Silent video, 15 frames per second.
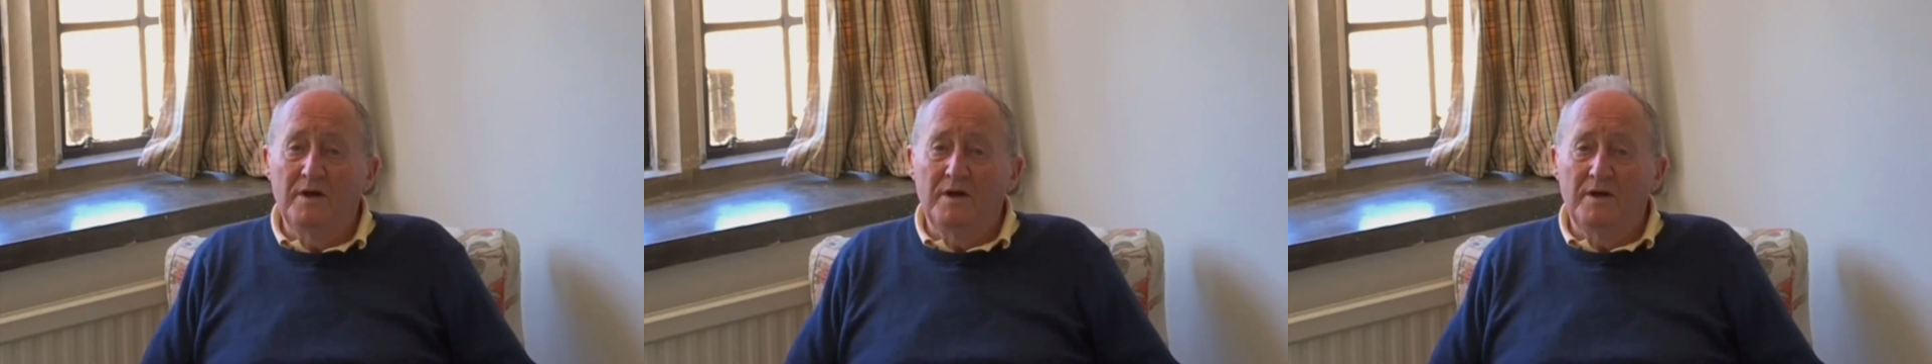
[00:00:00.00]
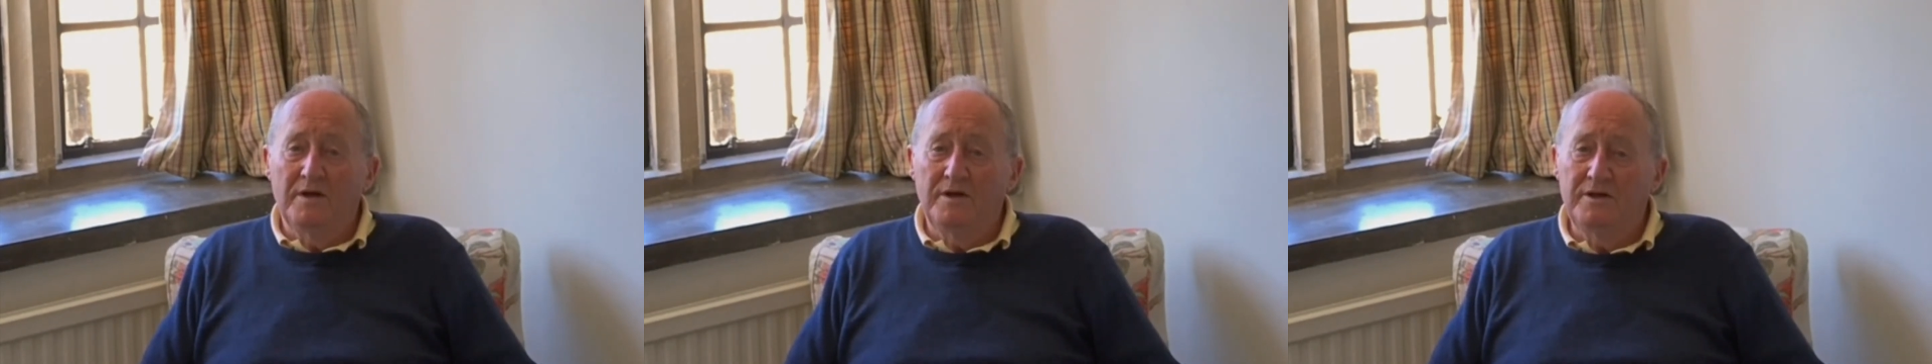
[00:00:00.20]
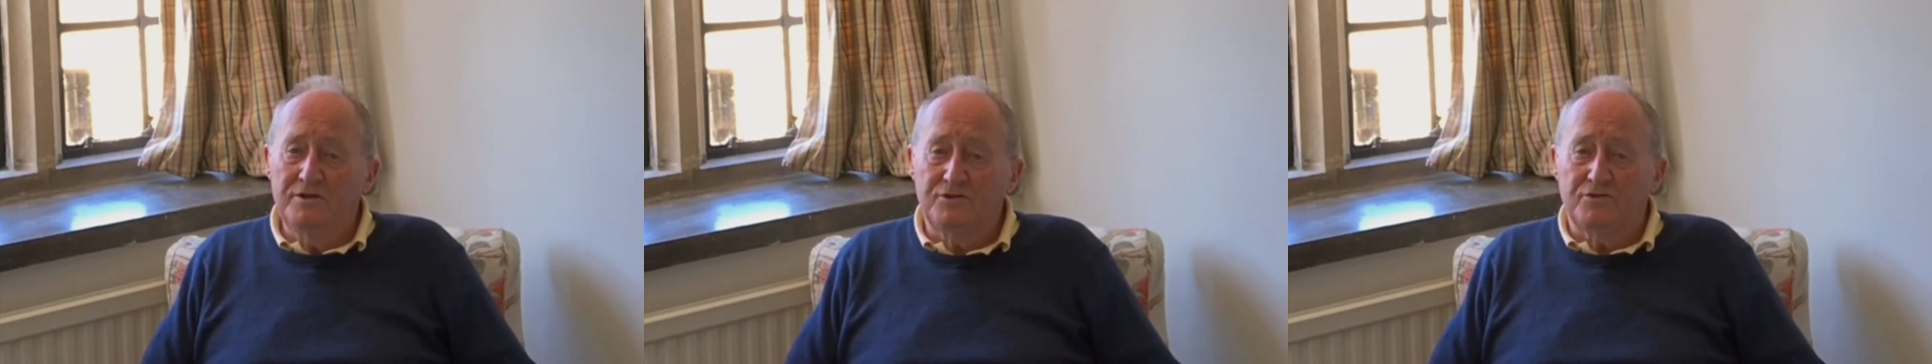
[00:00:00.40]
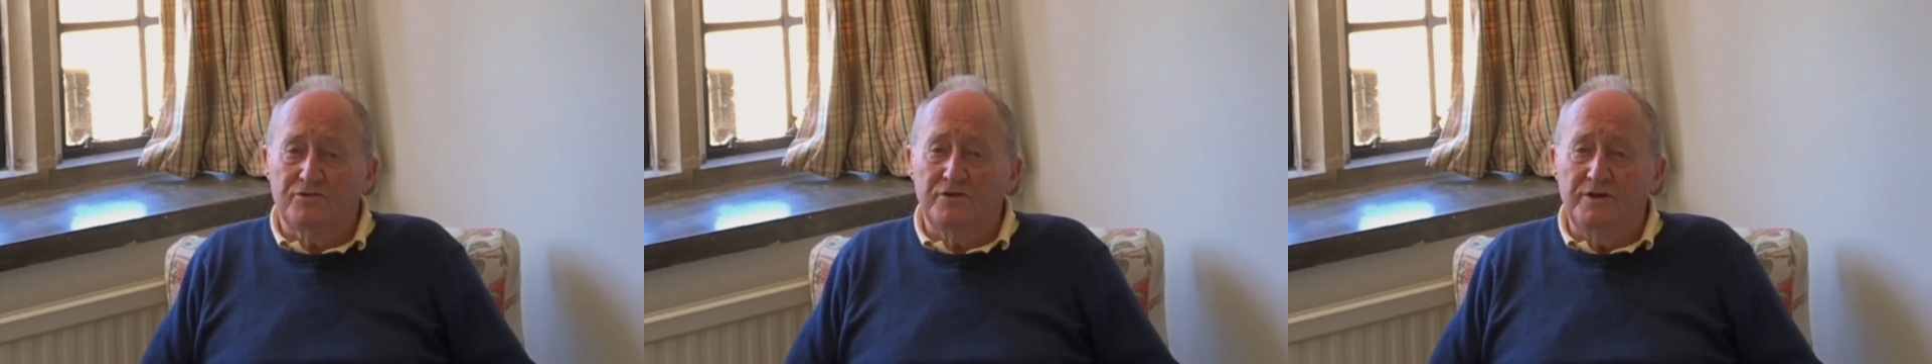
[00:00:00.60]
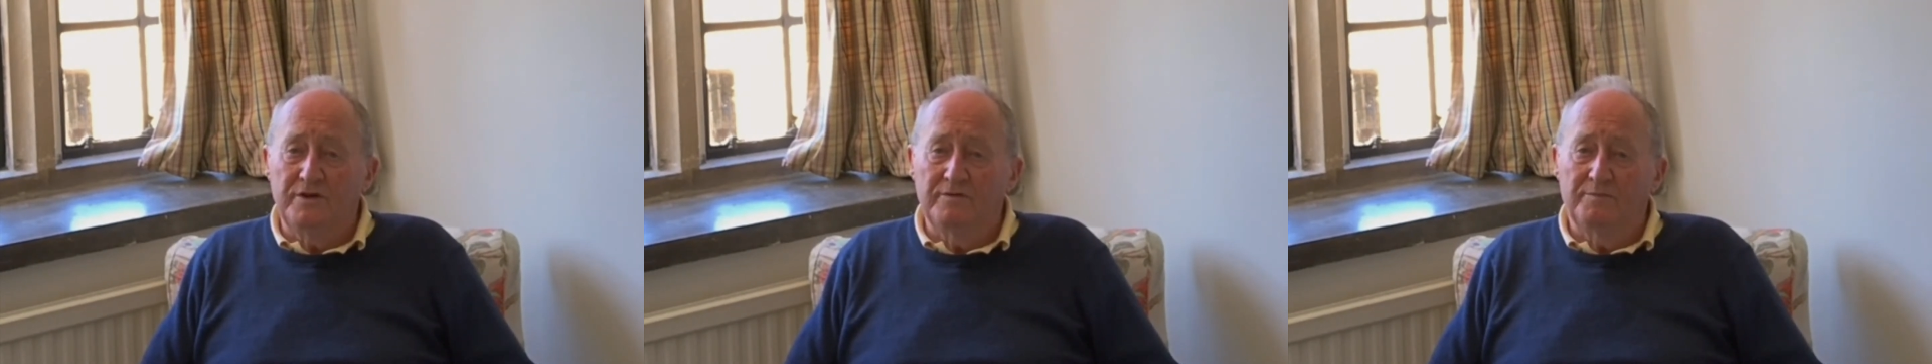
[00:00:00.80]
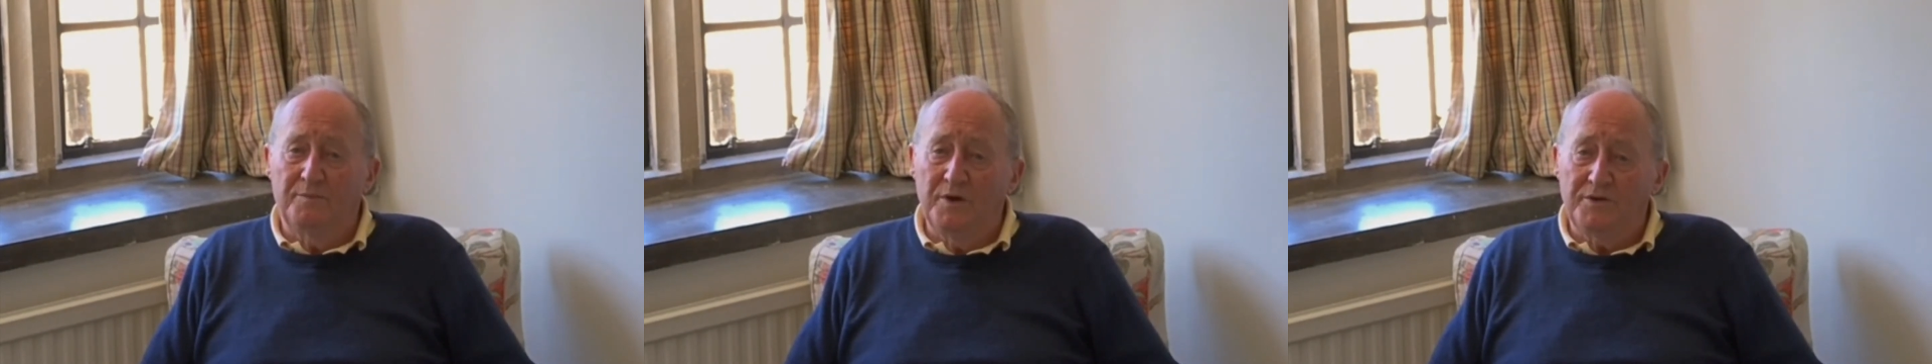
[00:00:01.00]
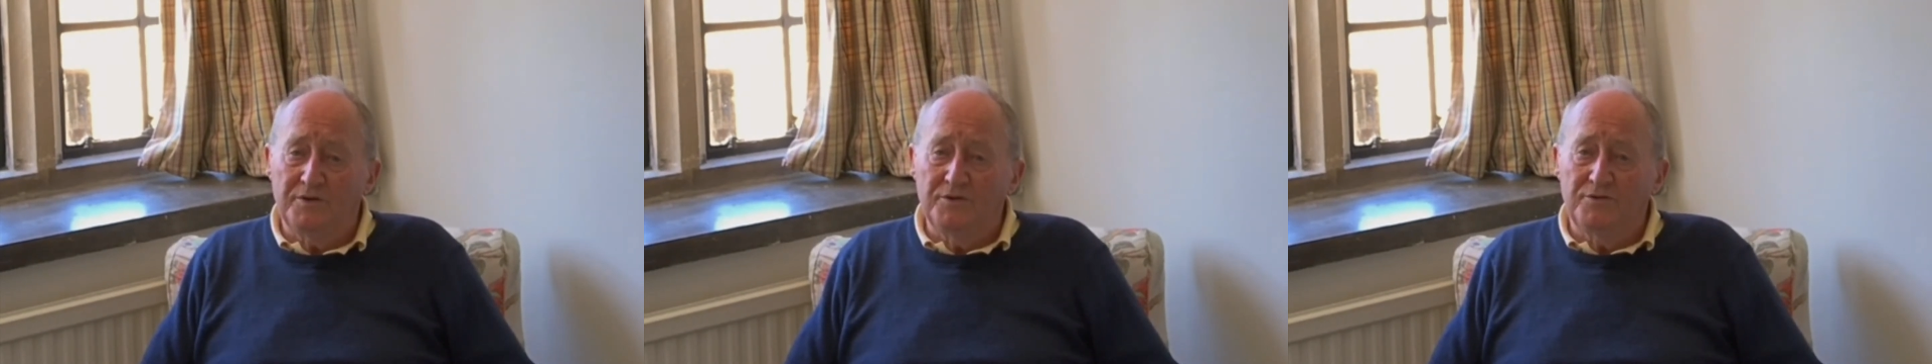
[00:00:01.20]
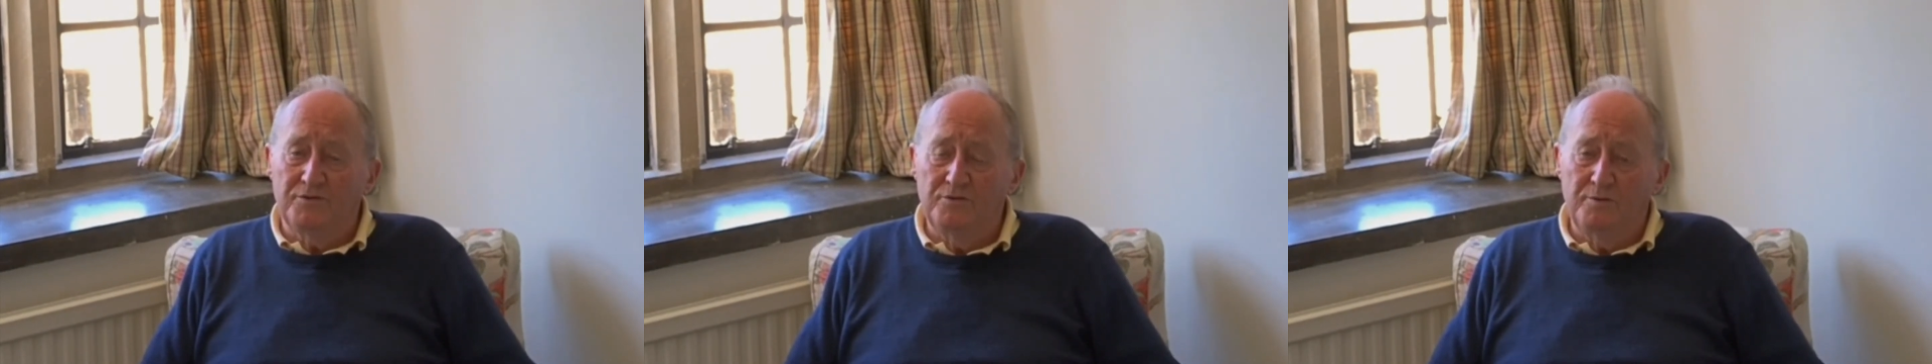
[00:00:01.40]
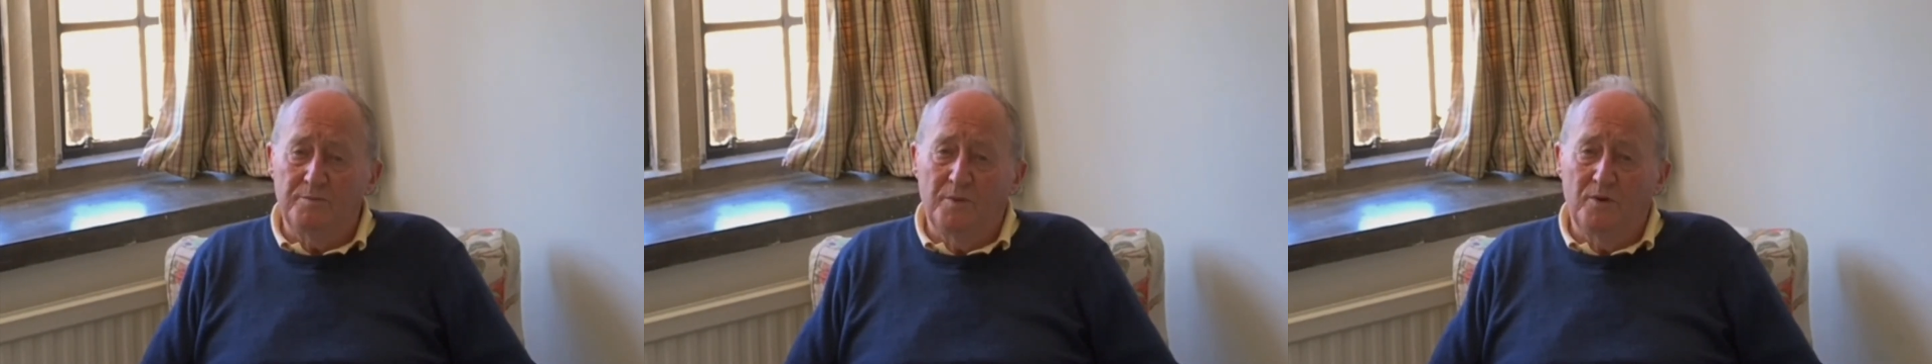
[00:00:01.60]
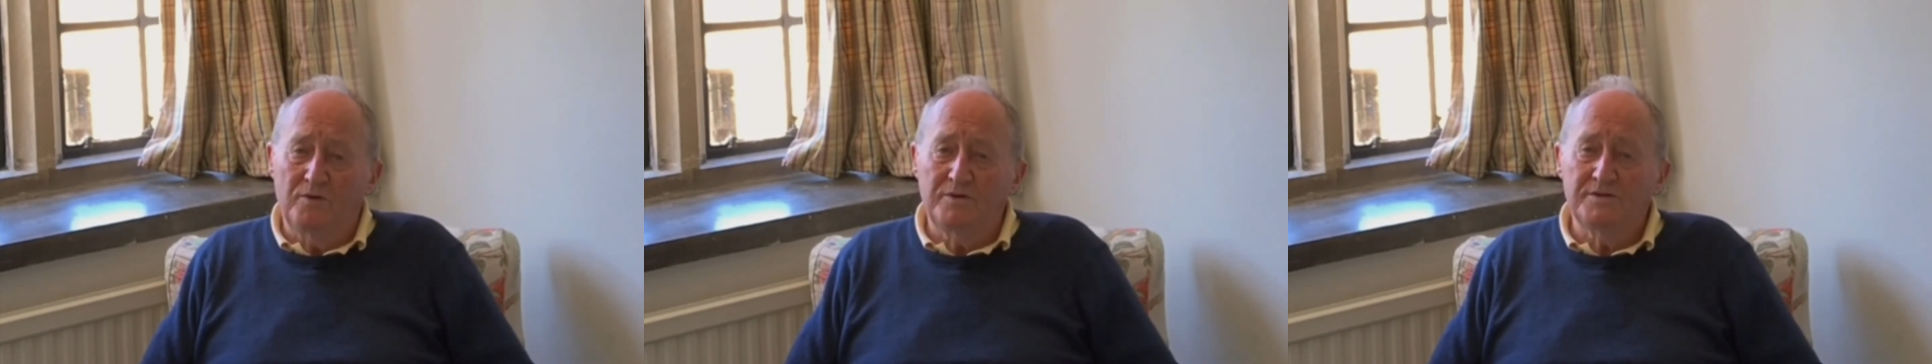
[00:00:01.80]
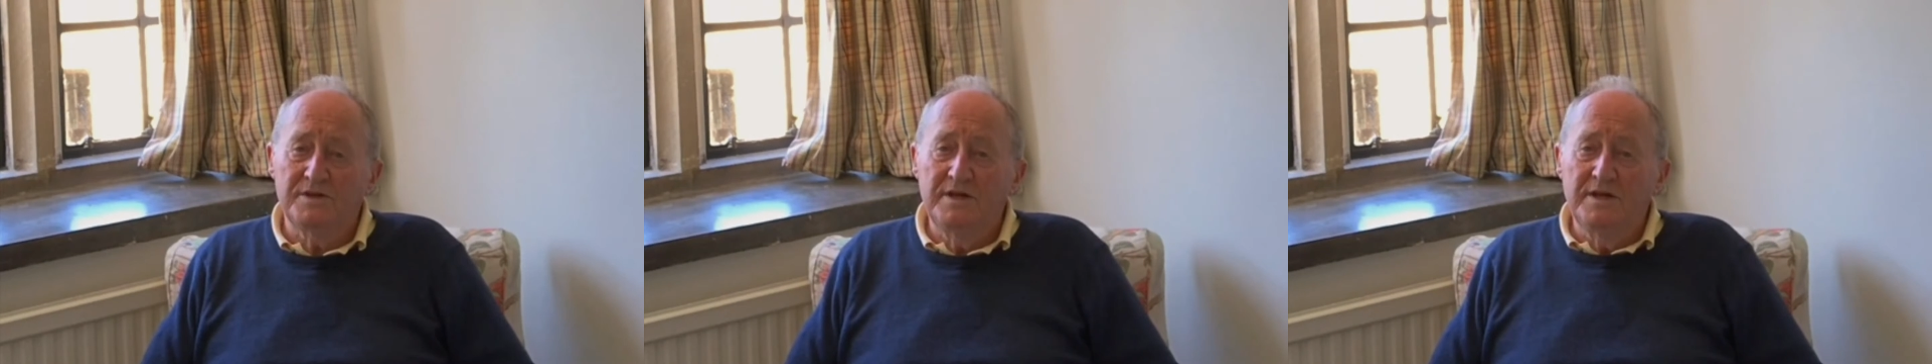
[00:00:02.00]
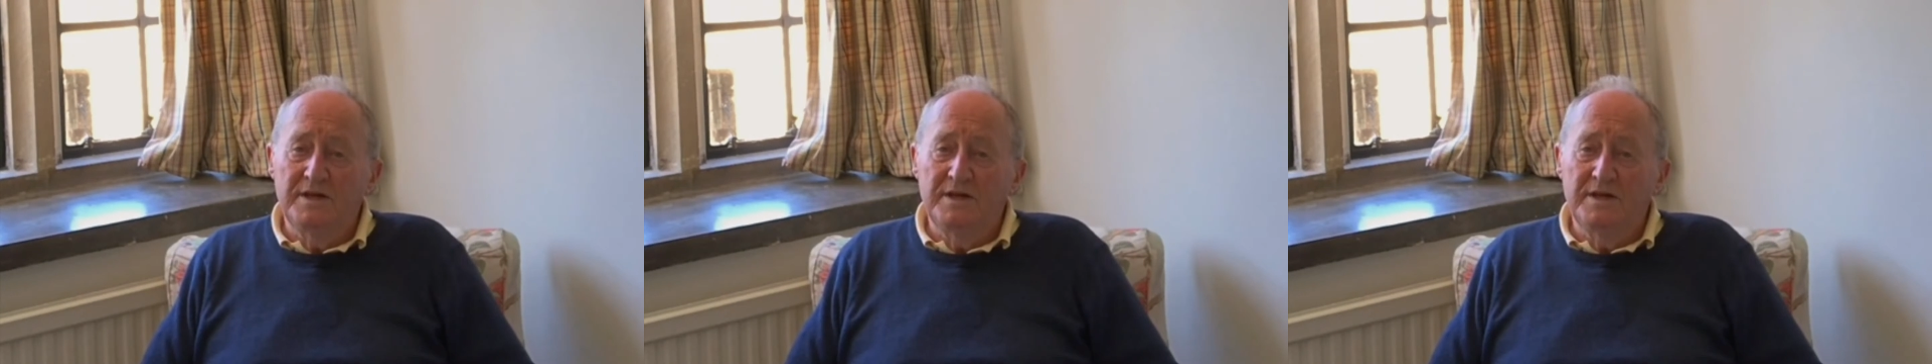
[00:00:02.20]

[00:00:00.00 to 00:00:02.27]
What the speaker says: A History of Britain Through Books,